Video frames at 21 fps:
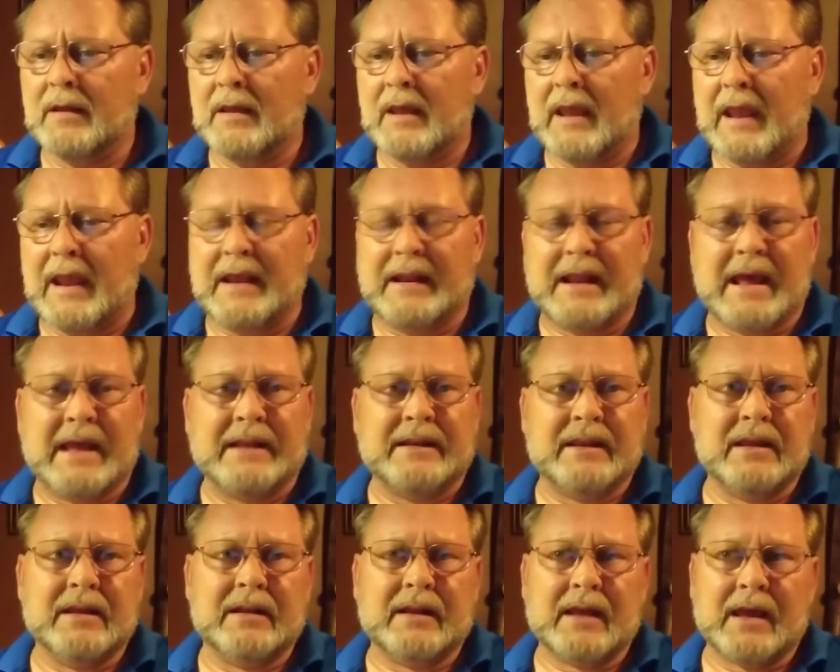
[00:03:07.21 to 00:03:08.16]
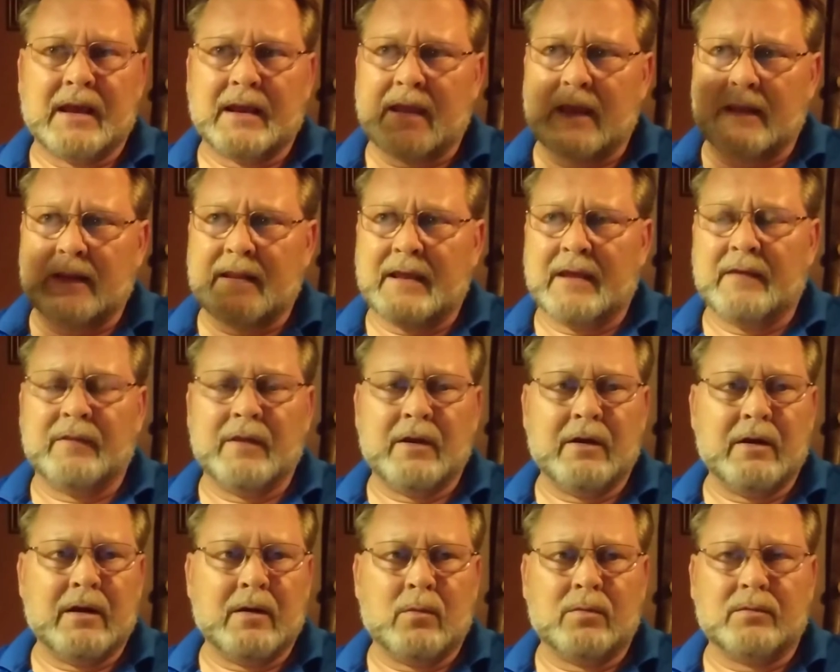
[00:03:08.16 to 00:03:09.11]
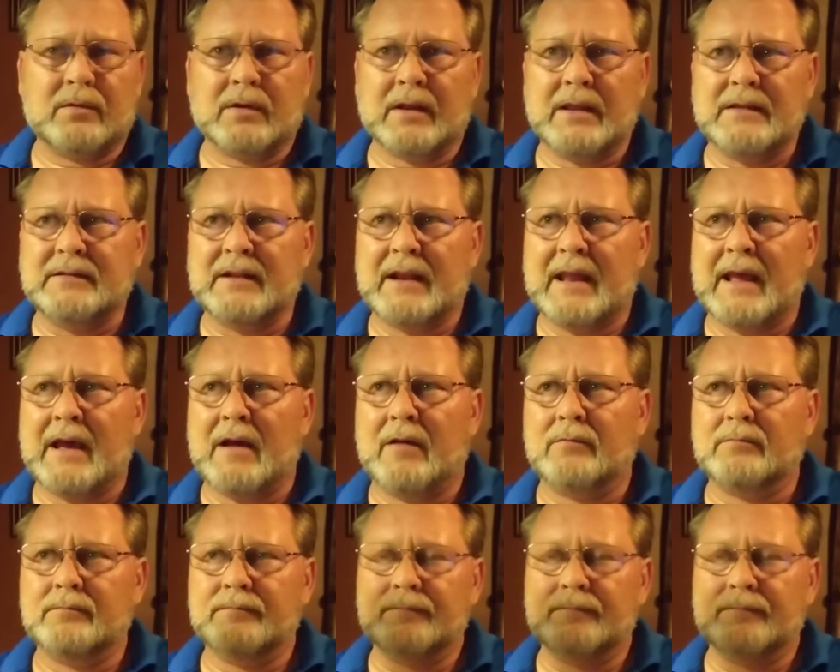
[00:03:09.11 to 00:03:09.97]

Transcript: And I did. I got down there, I cleaned it out,